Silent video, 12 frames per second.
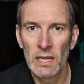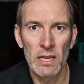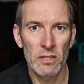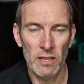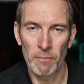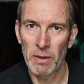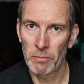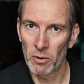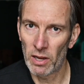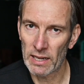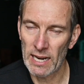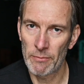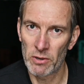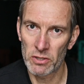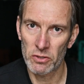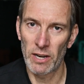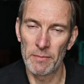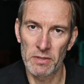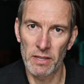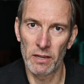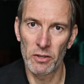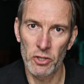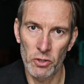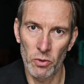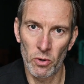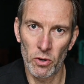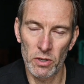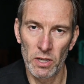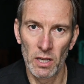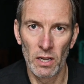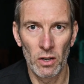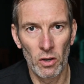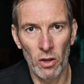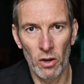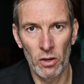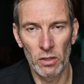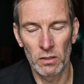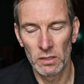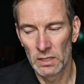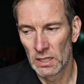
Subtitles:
Some people like camera straps that are short, long,